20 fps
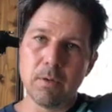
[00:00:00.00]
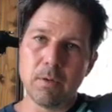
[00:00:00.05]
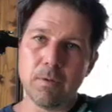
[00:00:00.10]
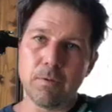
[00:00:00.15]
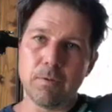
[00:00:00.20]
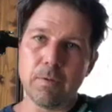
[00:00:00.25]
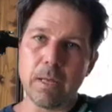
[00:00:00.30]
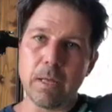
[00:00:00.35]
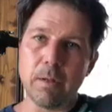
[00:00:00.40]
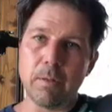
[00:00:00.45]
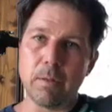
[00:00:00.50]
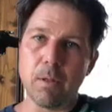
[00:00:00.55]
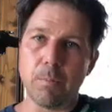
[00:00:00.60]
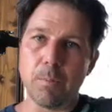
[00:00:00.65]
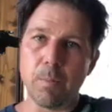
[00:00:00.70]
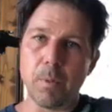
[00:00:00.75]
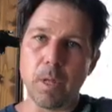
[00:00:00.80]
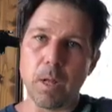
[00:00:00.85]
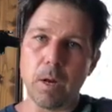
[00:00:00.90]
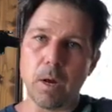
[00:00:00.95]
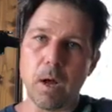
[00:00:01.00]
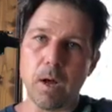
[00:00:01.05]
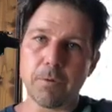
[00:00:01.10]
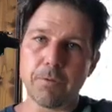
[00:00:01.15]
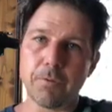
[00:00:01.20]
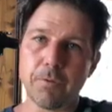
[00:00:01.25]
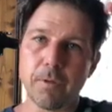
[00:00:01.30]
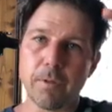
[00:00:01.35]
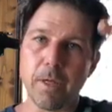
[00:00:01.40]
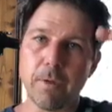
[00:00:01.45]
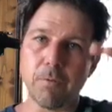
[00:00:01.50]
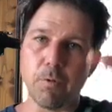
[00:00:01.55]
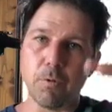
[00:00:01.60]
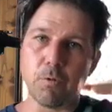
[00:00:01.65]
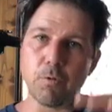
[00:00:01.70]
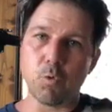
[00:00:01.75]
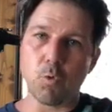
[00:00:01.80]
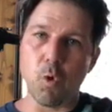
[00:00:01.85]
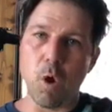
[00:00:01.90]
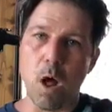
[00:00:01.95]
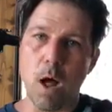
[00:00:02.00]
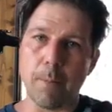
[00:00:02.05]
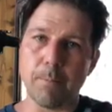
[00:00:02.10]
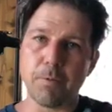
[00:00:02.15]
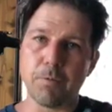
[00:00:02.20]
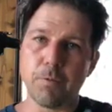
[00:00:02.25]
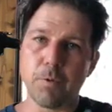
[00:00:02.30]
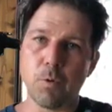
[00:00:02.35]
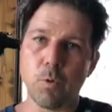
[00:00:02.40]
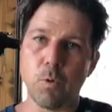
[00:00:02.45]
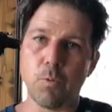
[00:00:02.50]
The blood oxygen level drops